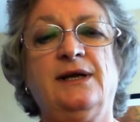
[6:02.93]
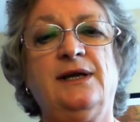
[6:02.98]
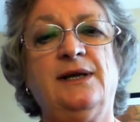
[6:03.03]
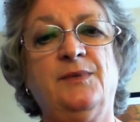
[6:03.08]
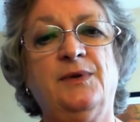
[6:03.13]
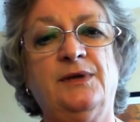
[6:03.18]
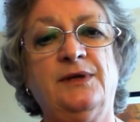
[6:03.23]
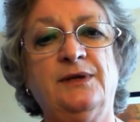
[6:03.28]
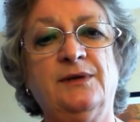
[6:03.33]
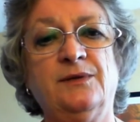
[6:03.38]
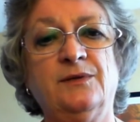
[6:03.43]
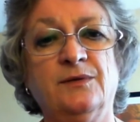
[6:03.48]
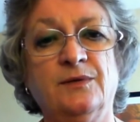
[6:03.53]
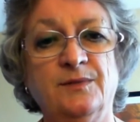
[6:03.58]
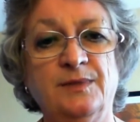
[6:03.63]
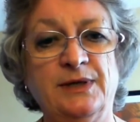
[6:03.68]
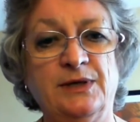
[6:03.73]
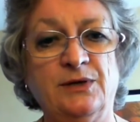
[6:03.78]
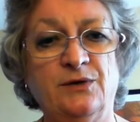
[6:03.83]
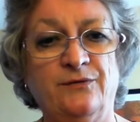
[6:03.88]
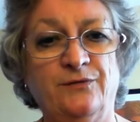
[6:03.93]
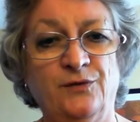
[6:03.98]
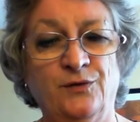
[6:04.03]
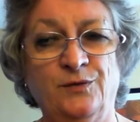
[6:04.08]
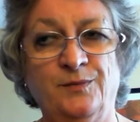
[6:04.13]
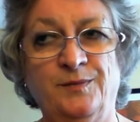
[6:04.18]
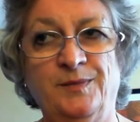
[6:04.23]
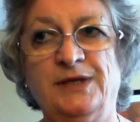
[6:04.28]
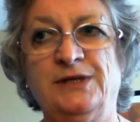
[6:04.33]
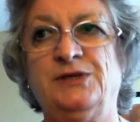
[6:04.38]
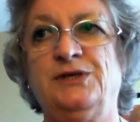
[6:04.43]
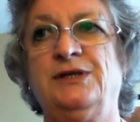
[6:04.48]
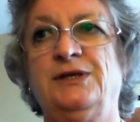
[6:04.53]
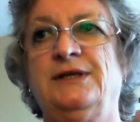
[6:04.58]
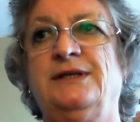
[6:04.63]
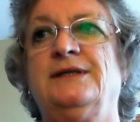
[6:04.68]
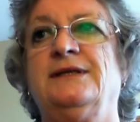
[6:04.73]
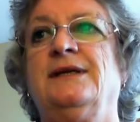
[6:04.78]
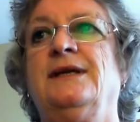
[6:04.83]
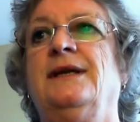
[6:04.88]
clip a little bit off your
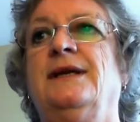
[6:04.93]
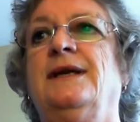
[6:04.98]
budget.